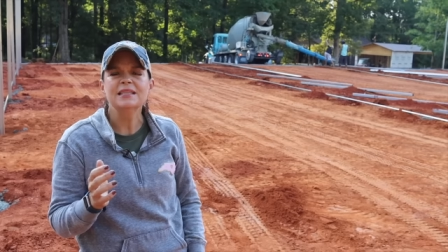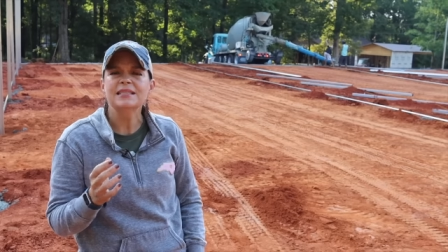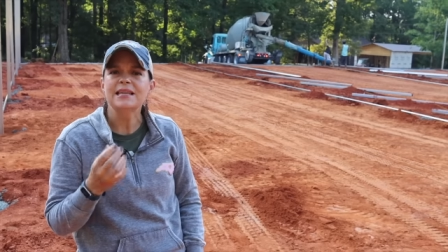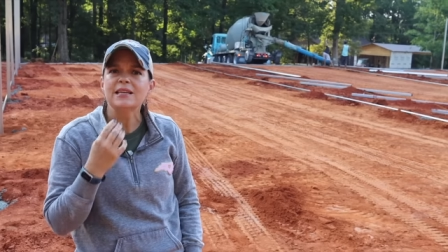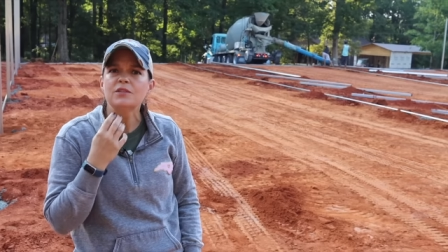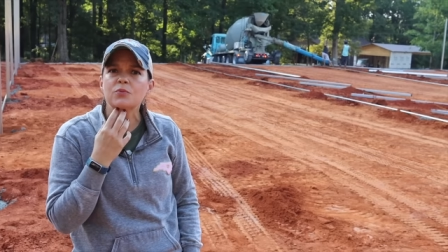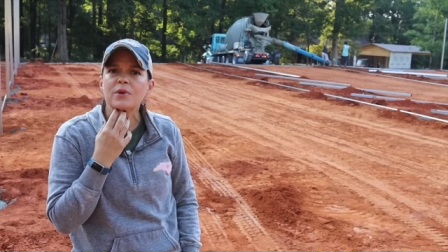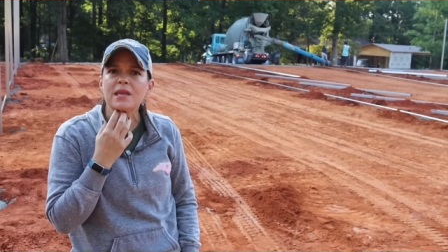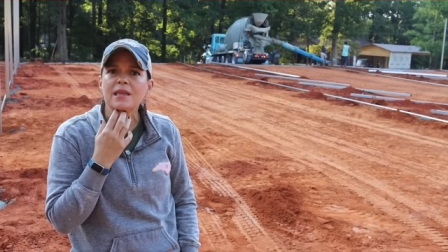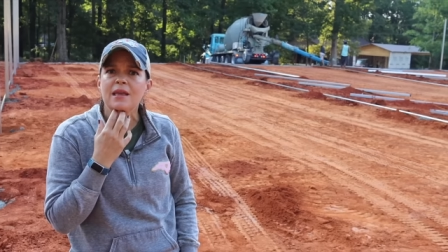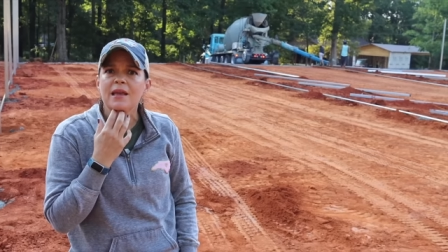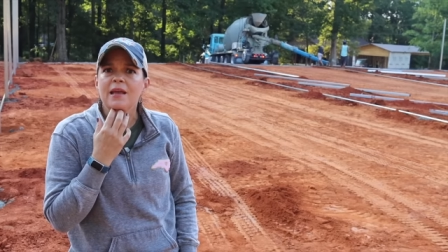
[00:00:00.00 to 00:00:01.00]
it's next
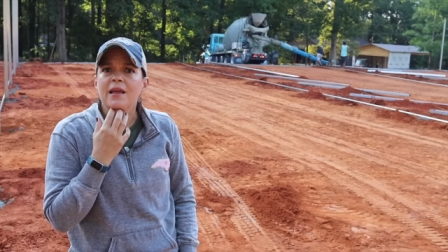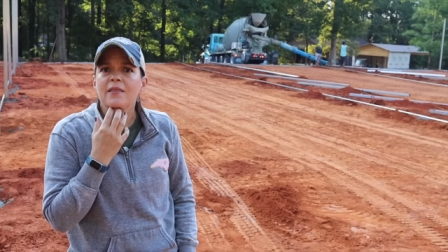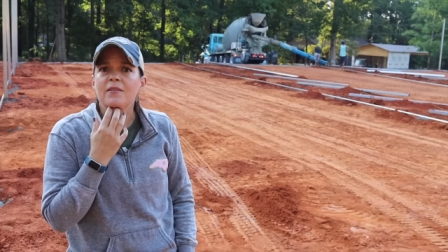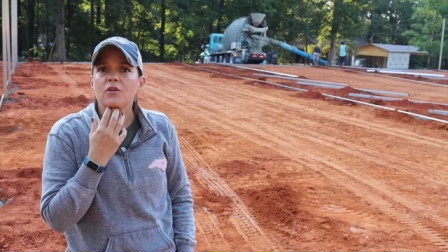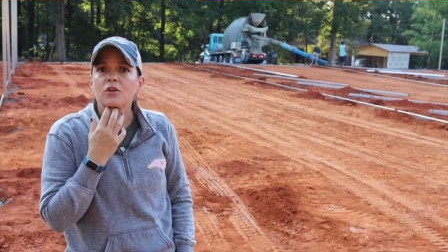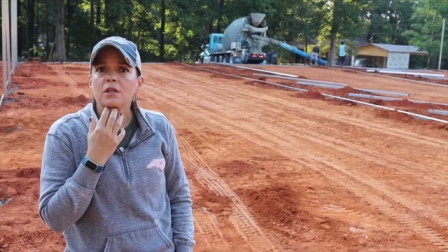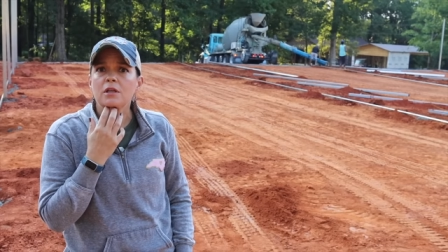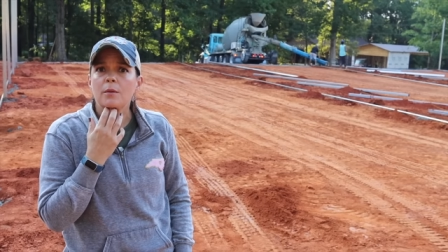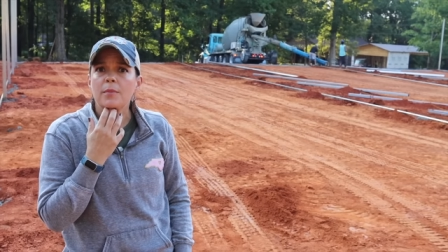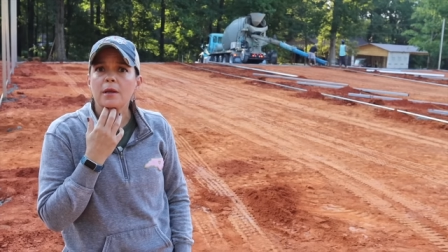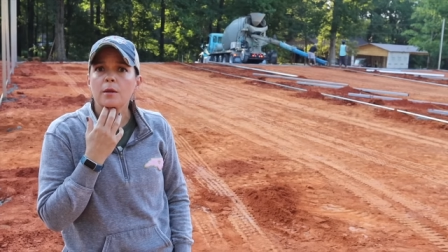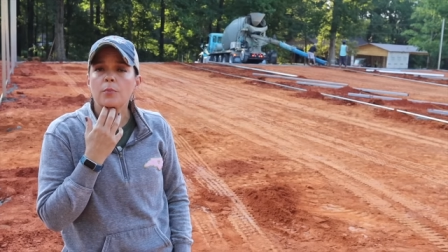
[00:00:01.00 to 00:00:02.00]
week that they're going to
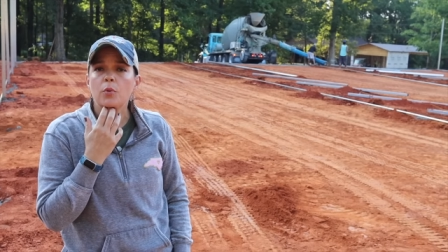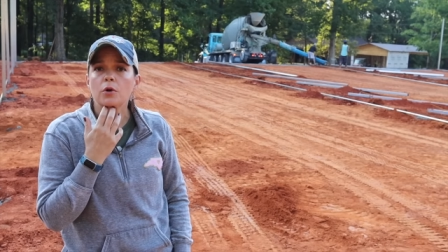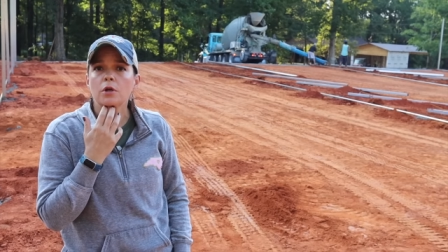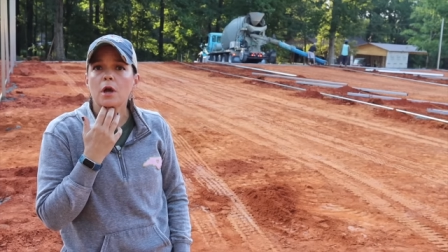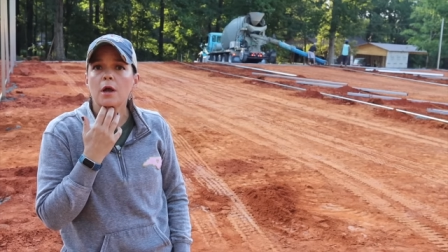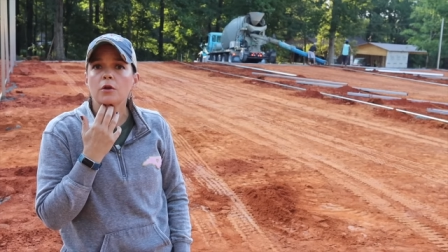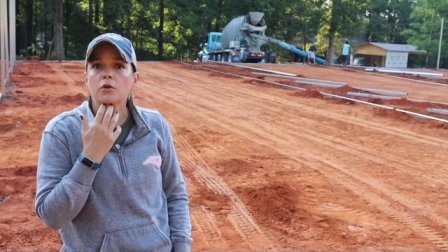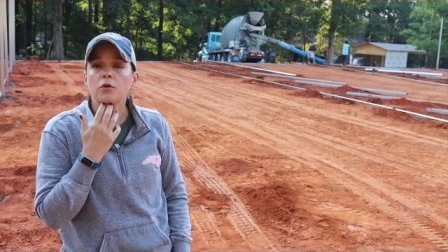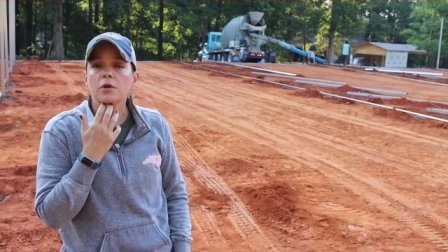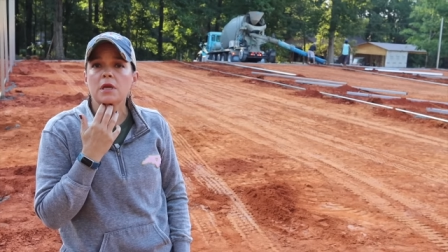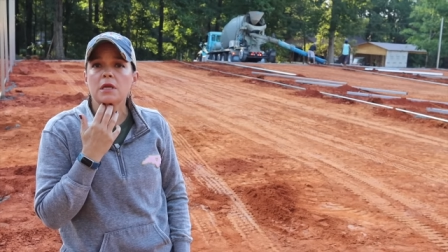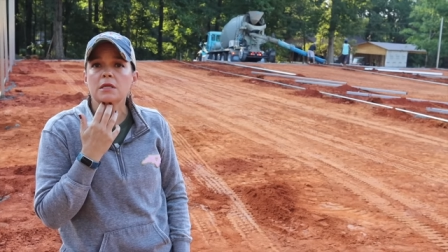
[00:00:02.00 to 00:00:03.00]
come back and pour
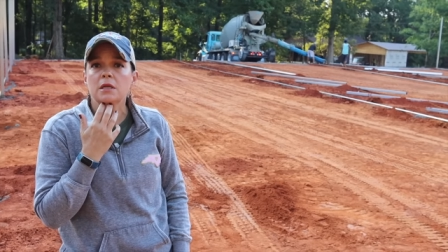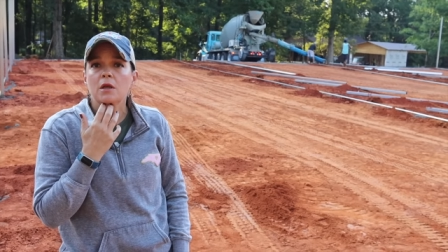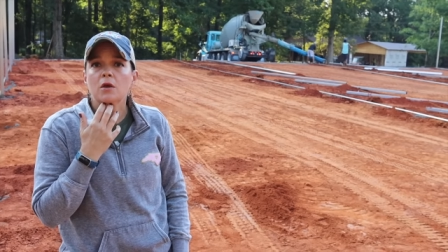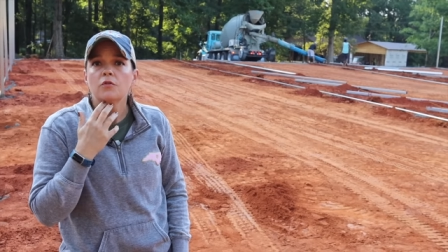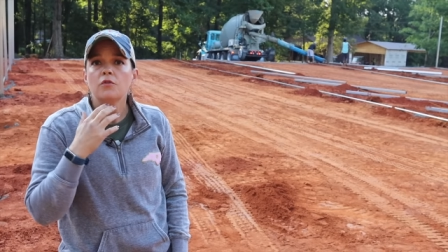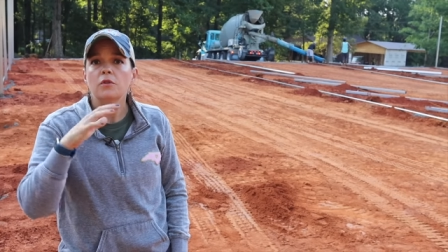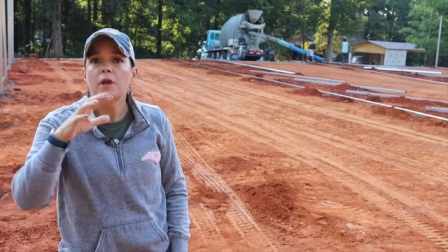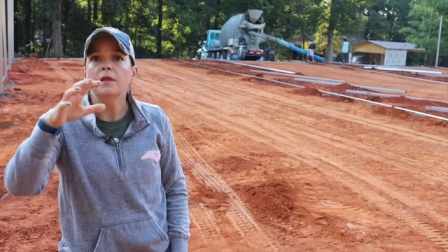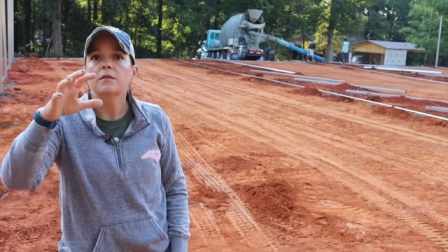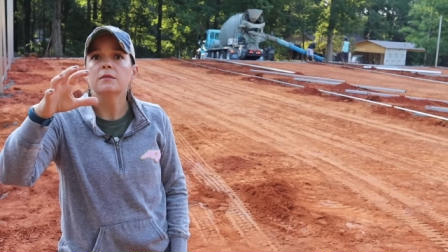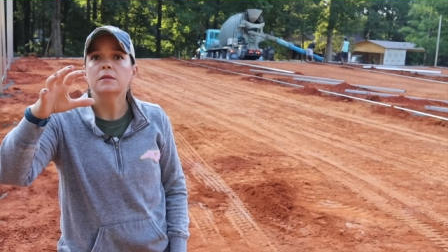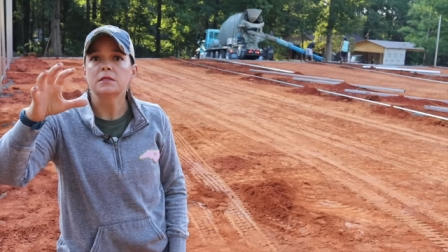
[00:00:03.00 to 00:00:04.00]
concrete for
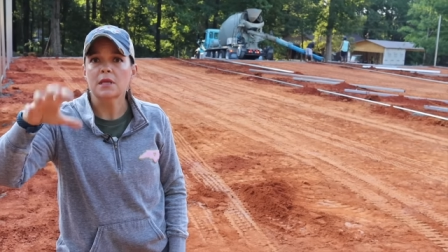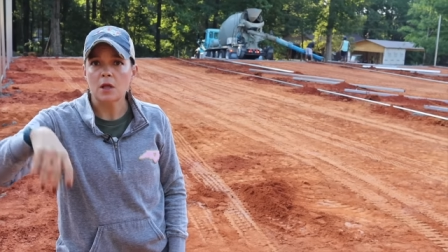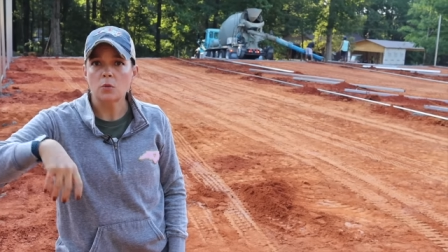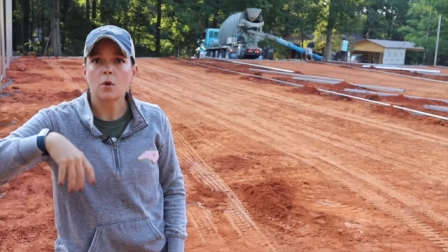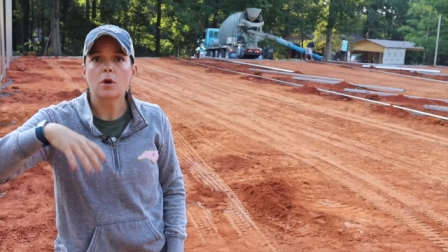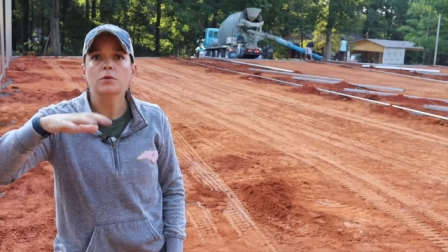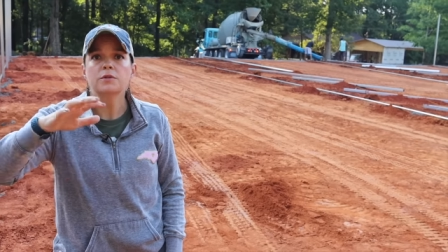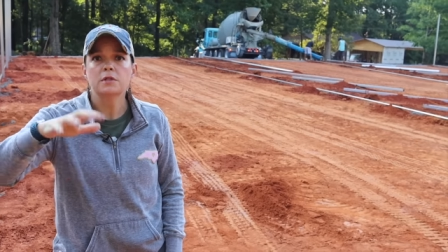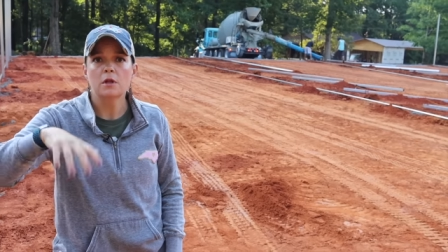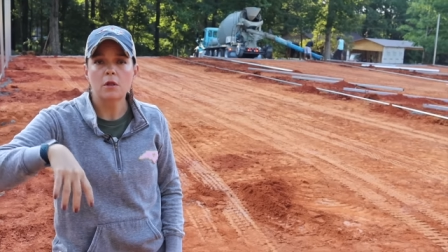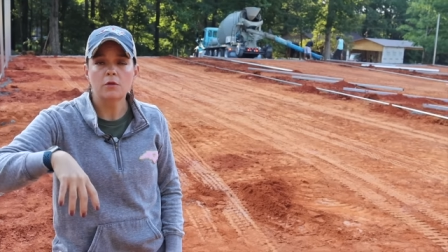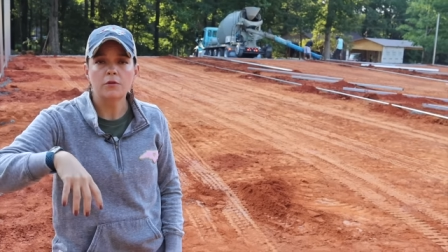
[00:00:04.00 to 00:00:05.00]
like the sidewalks and
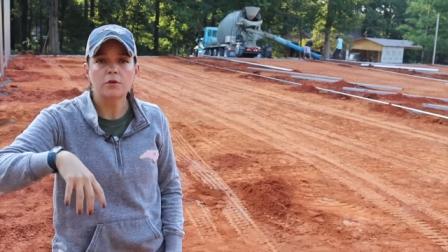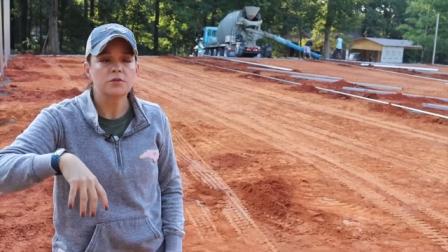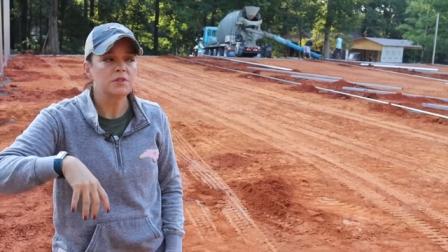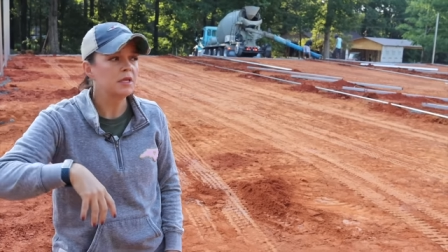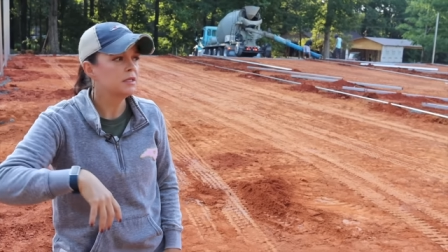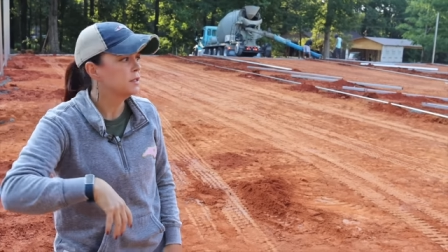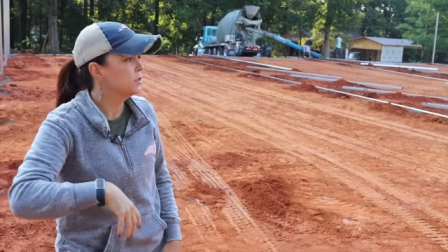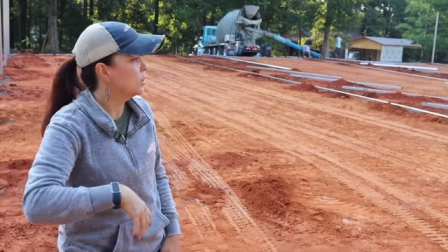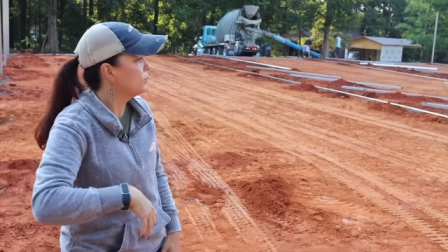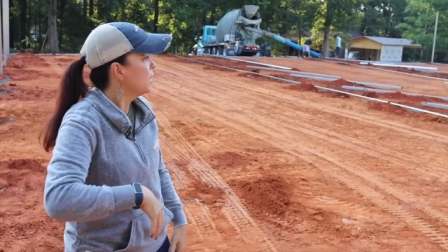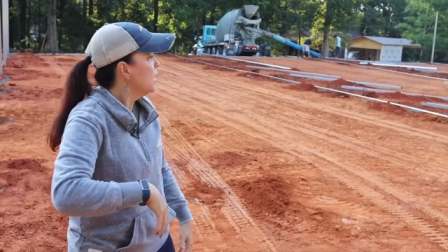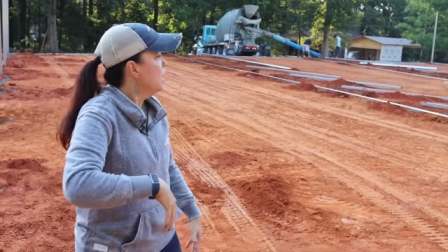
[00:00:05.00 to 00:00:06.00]
all of those things. So
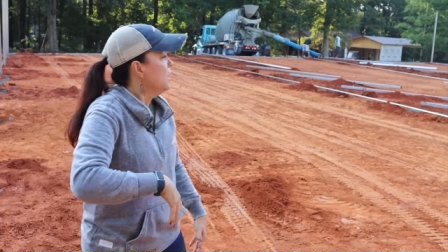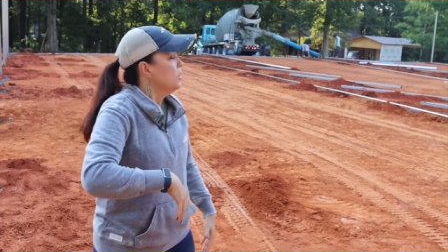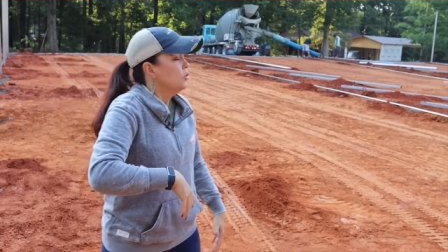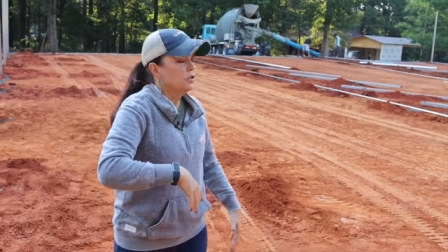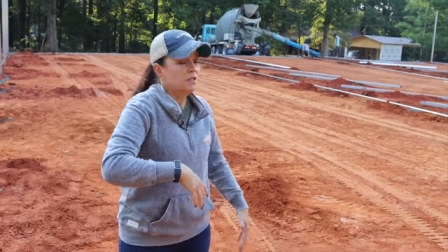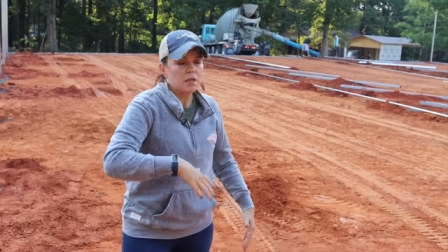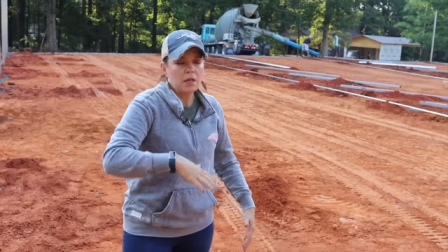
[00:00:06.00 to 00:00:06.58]
just to